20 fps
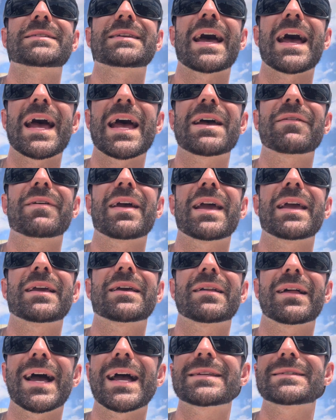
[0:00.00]
have a
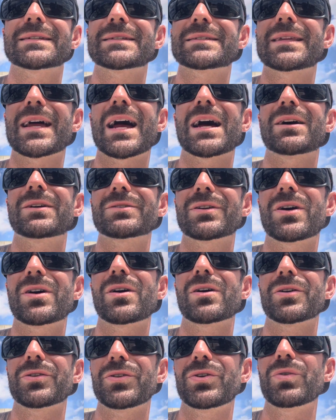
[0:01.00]
classic style
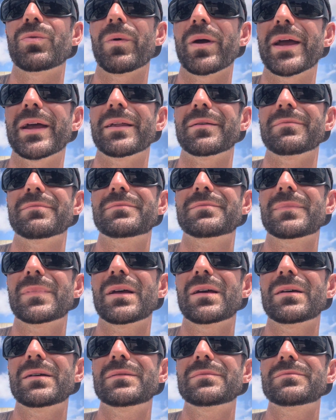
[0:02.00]
dog and you win,
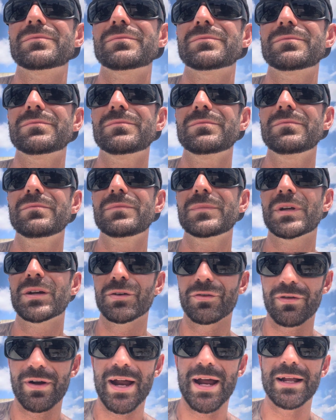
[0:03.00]

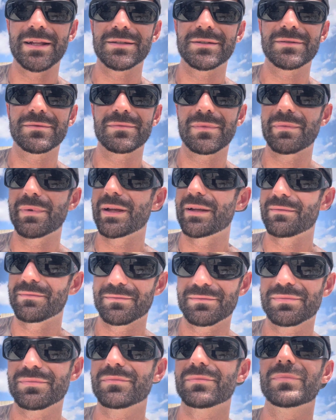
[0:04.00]
congrats.
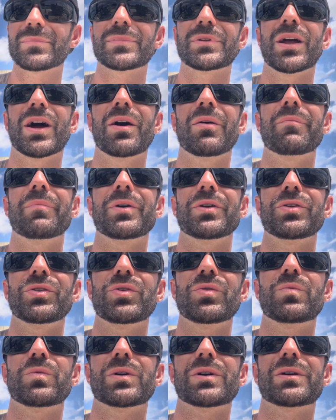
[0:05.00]
But
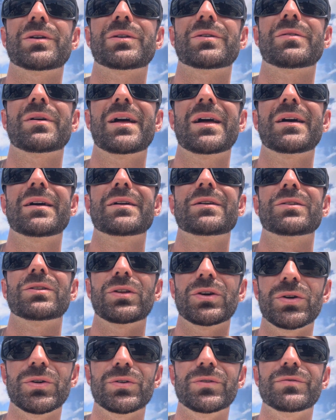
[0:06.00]
you will
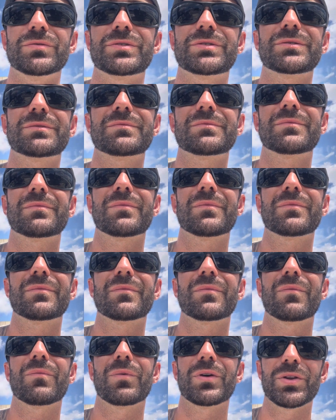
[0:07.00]
lose
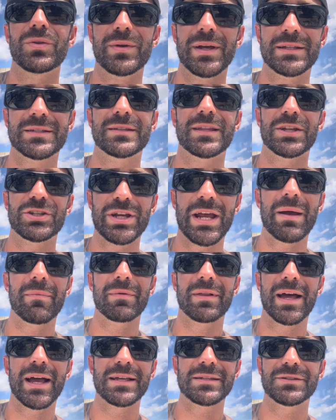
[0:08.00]
when you get to the champ
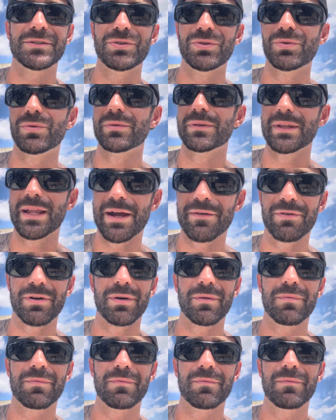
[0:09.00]
class, and you will
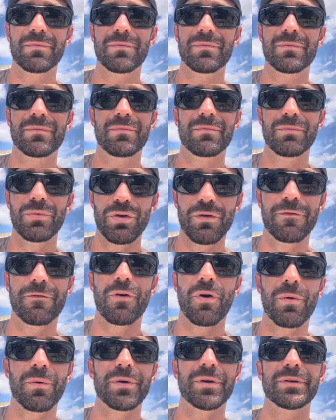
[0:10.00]
never move
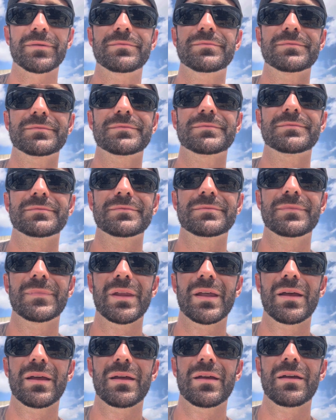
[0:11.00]
forward.
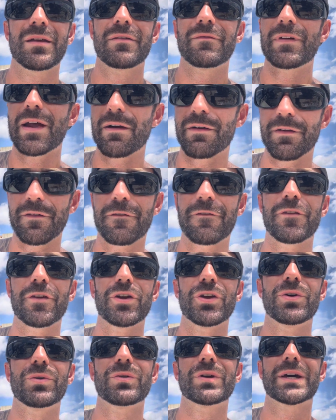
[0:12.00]
Very
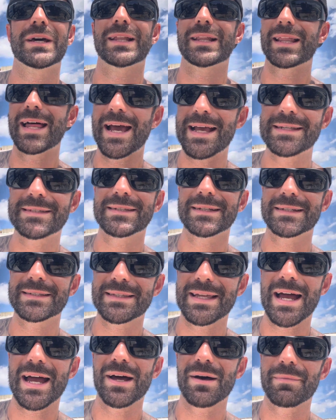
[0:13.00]
few classic
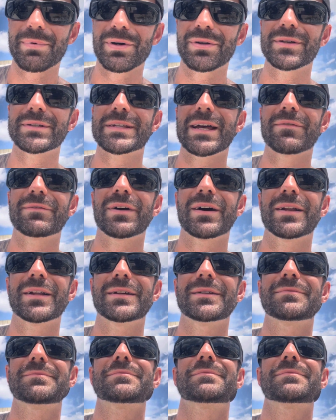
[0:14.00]
style bullies have done it.